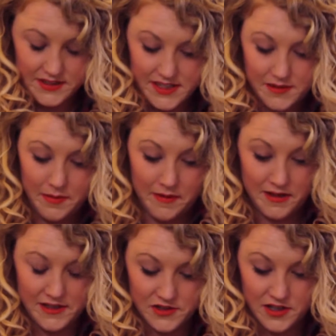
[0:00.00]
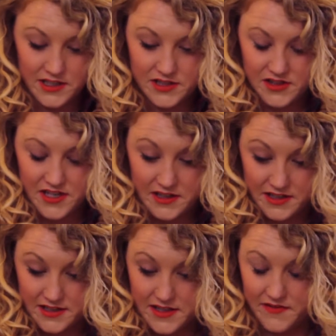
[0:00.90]
These are probably the strongest green
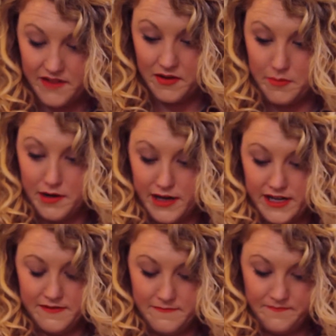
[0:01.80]
onions I've ever bought.